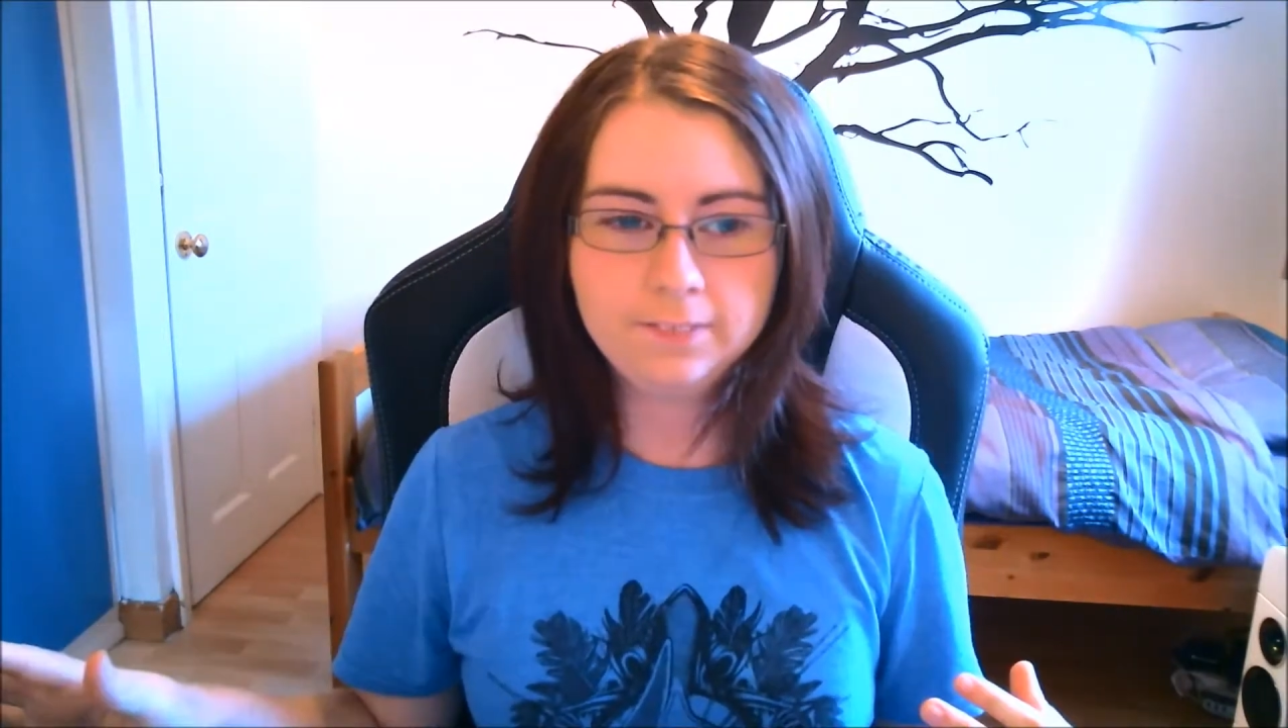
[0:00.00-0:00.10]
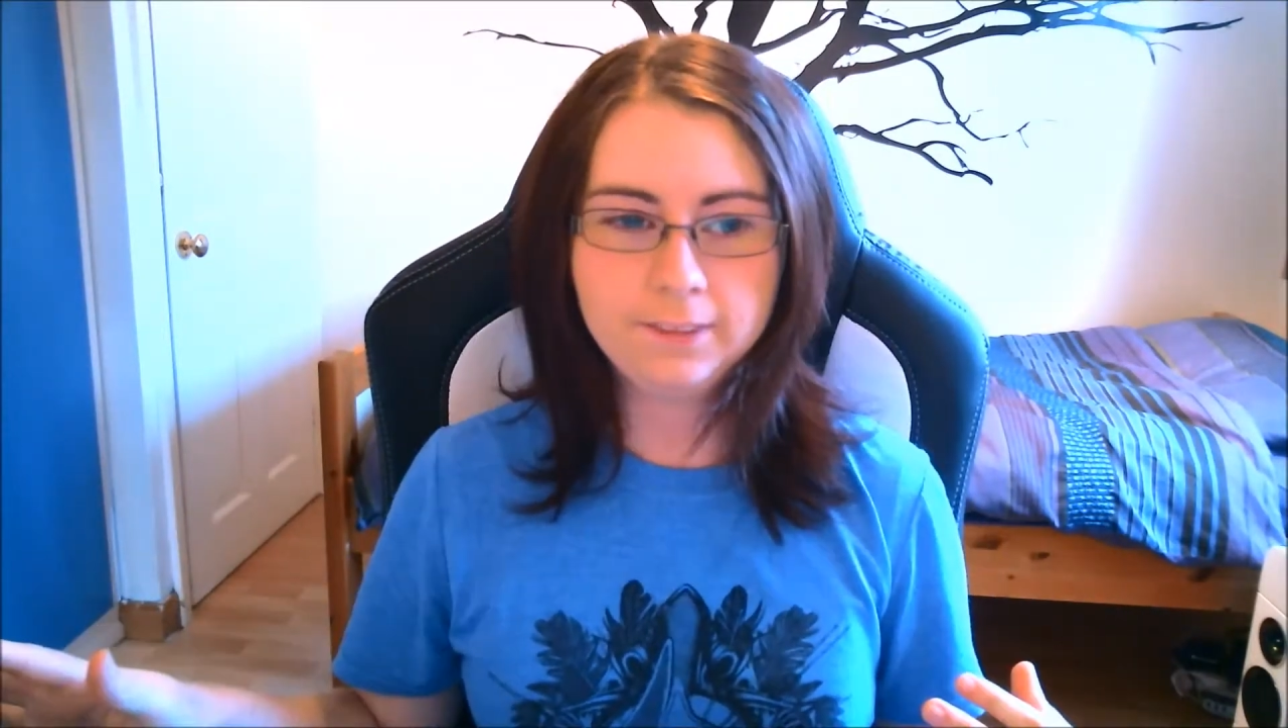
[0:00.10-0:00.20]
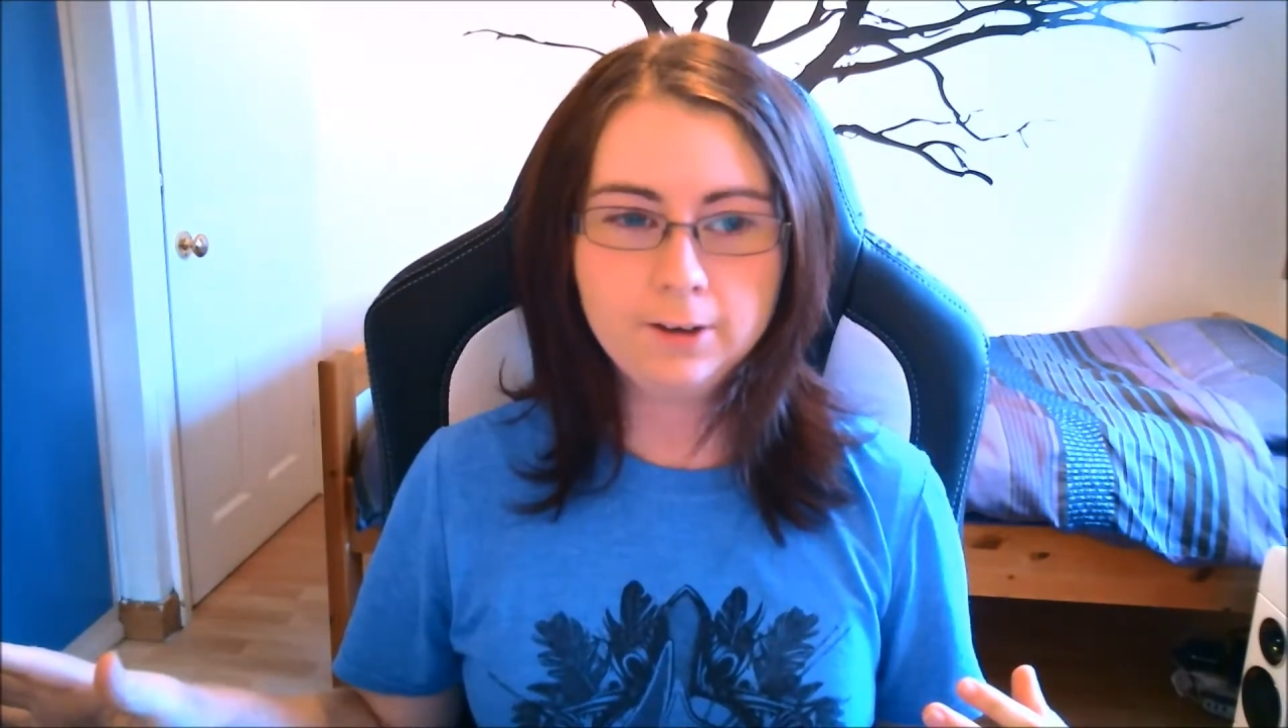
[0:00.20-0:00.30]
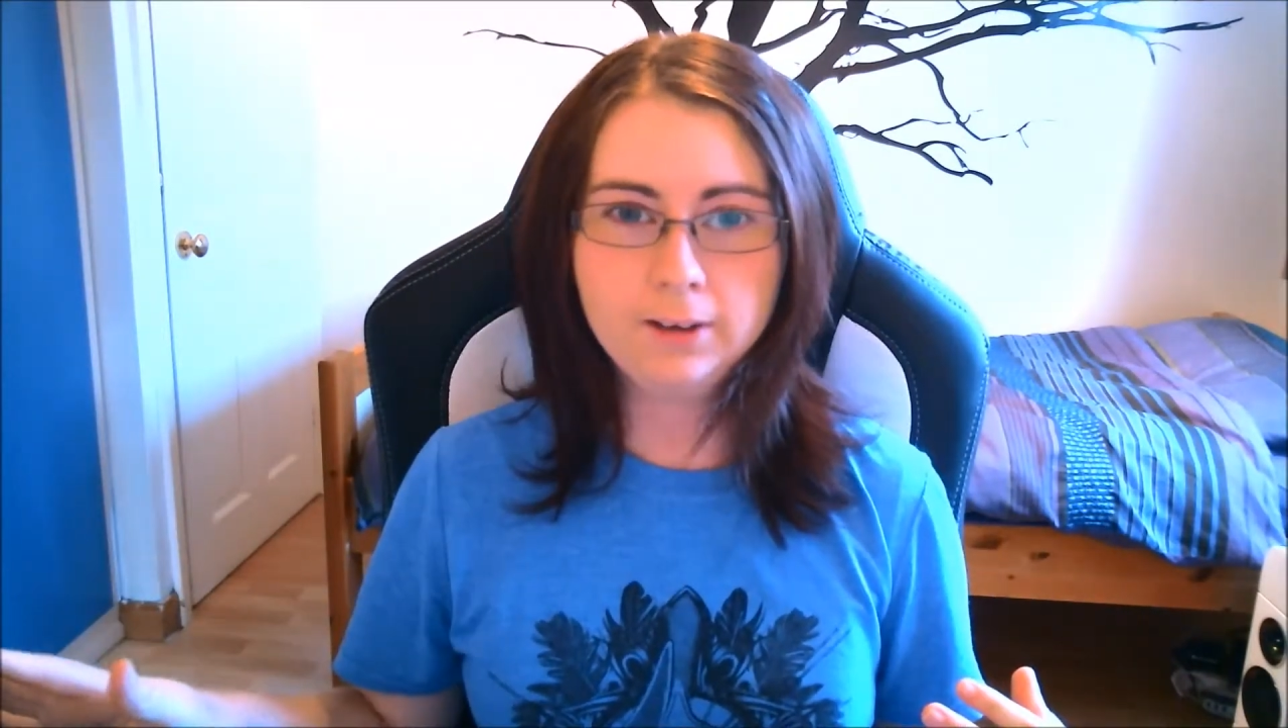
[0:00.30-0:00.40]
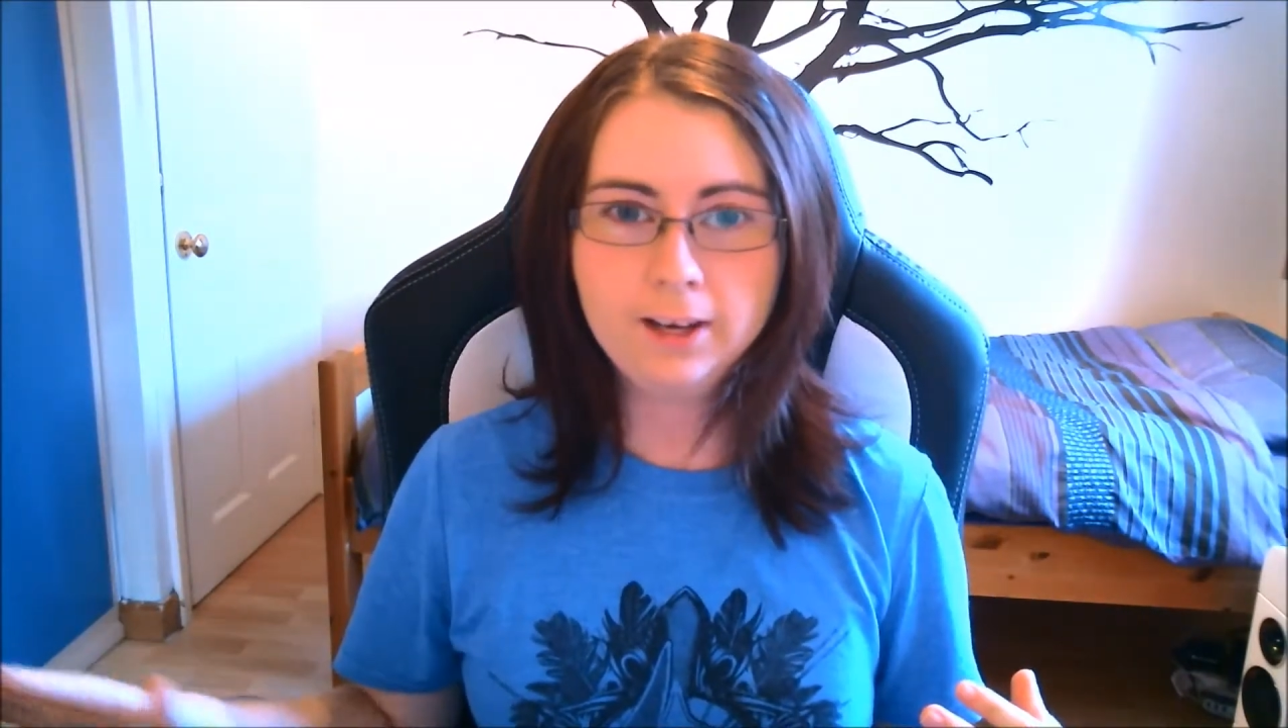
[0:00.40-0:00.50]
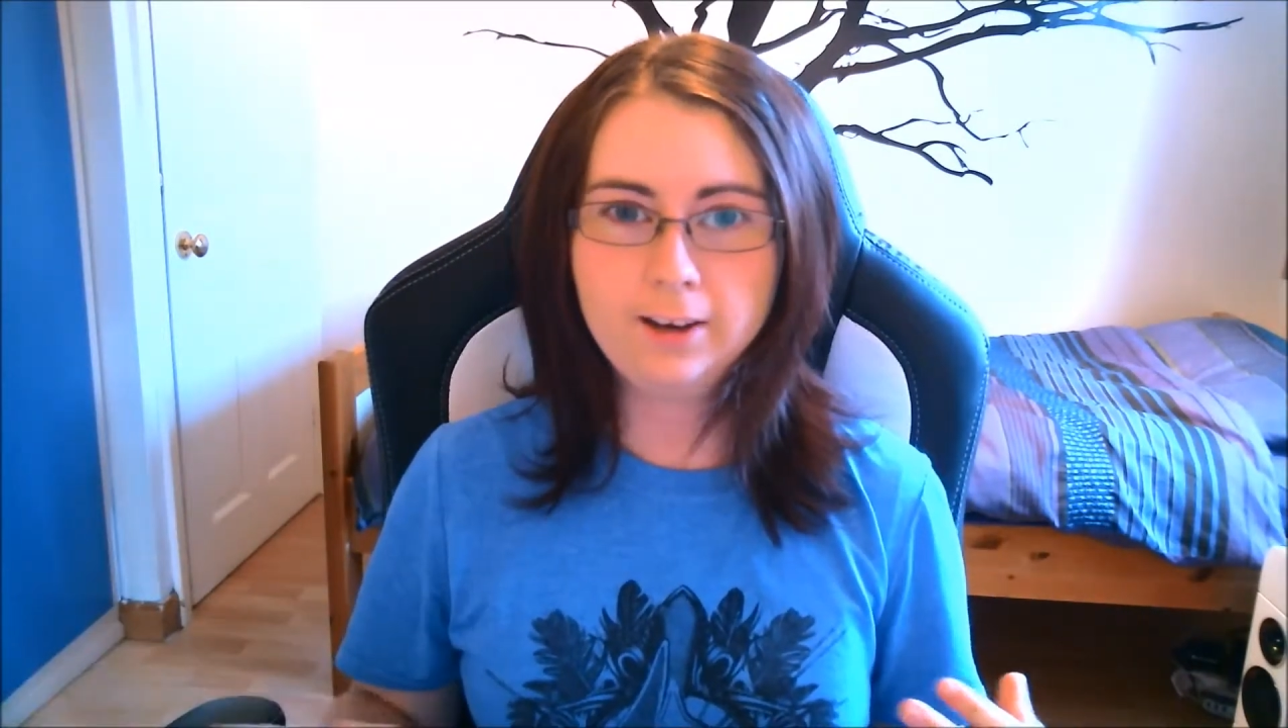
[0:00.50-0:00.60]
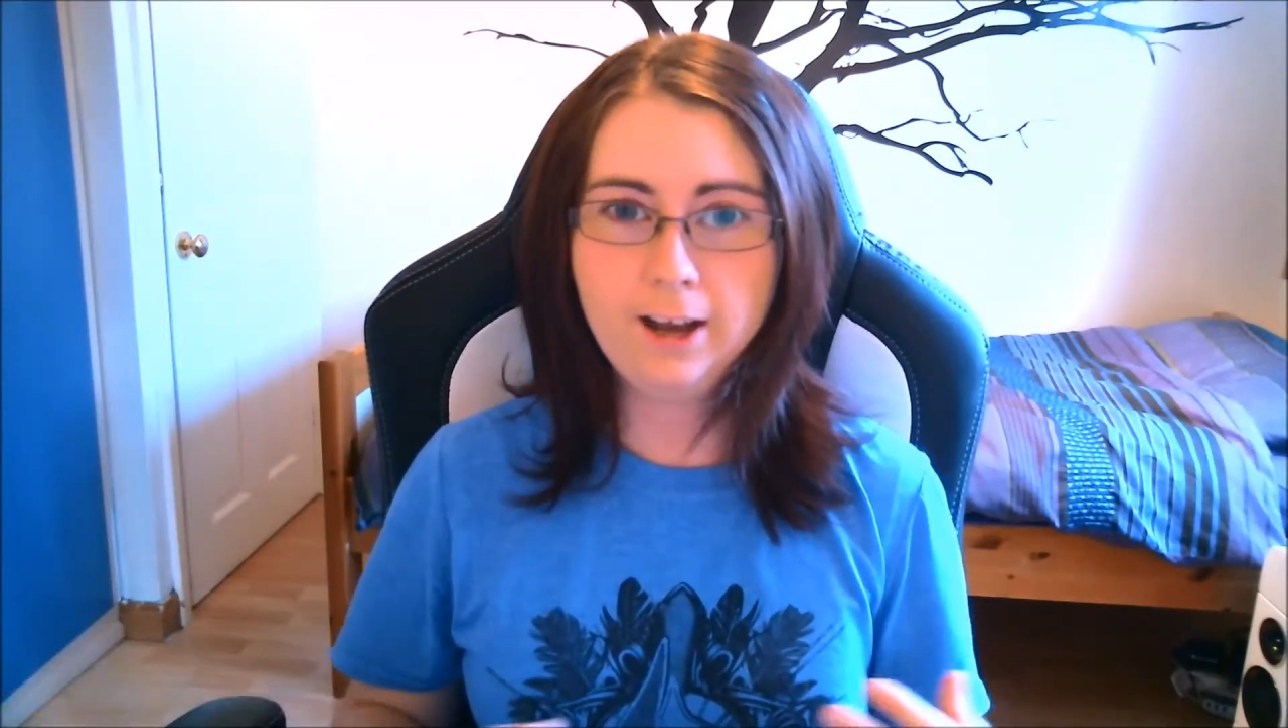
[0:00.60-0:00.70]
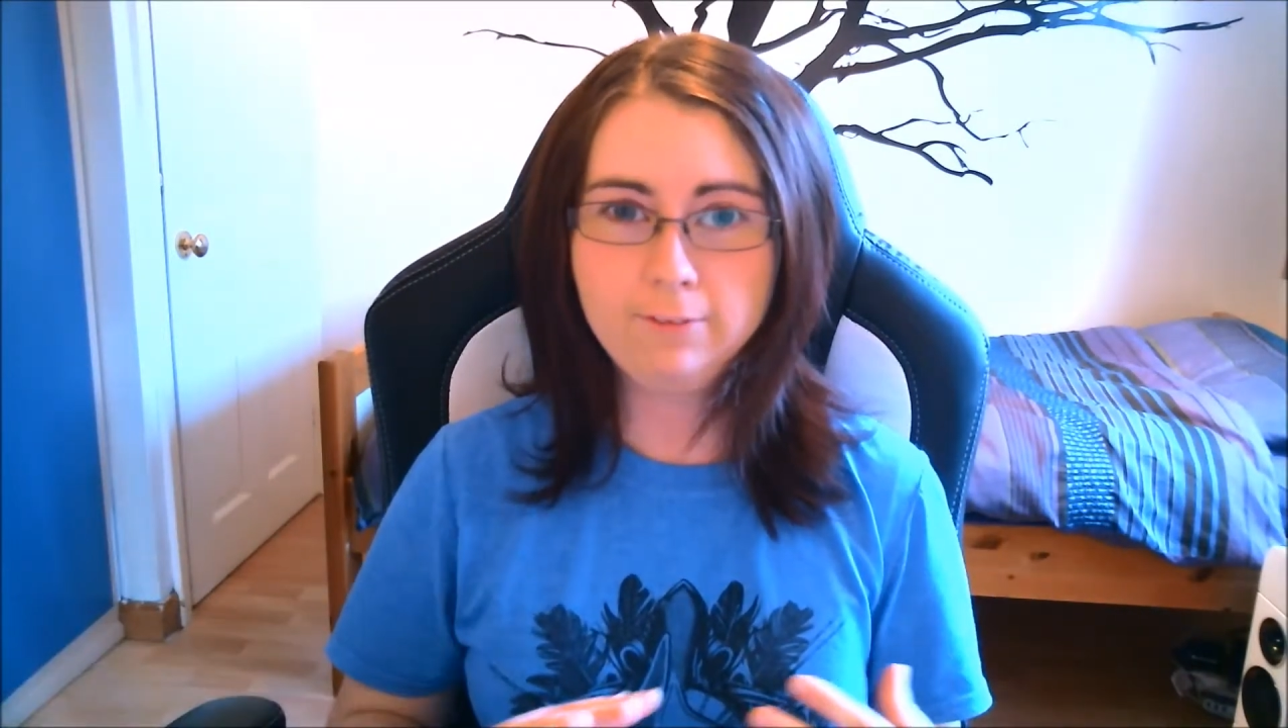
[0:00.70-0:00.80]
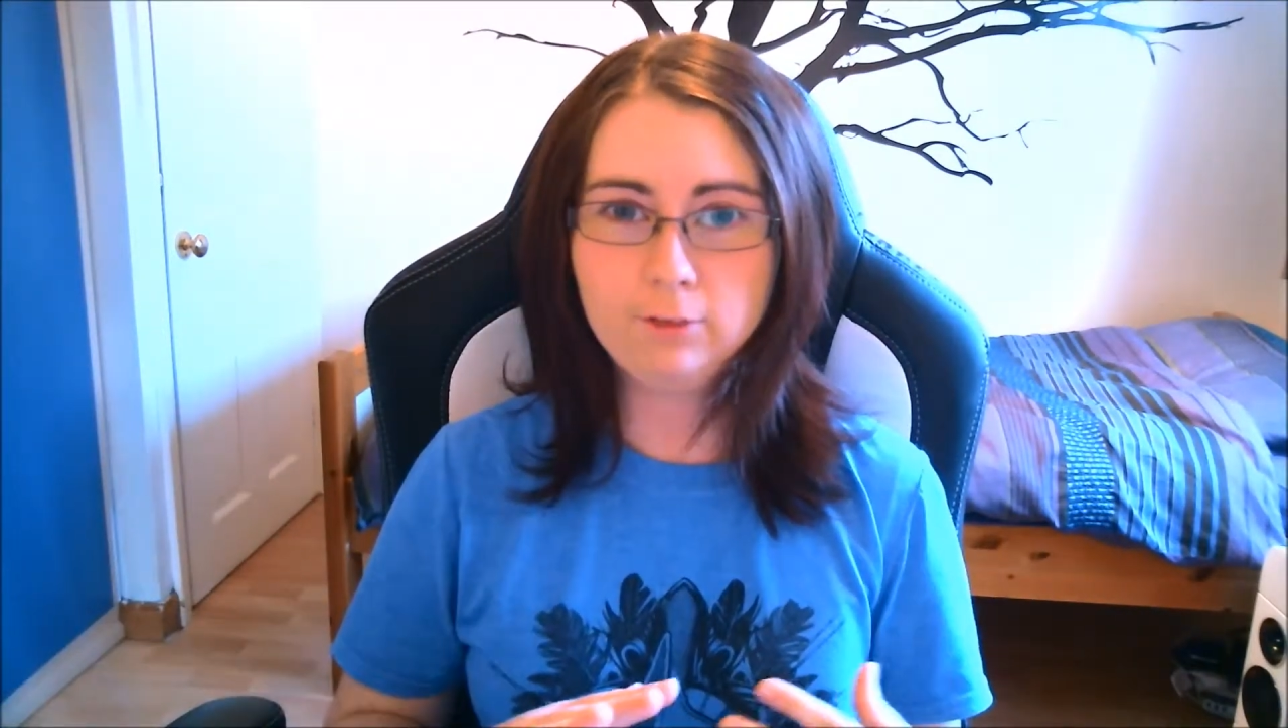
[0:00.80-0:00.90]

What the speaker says: okay, I have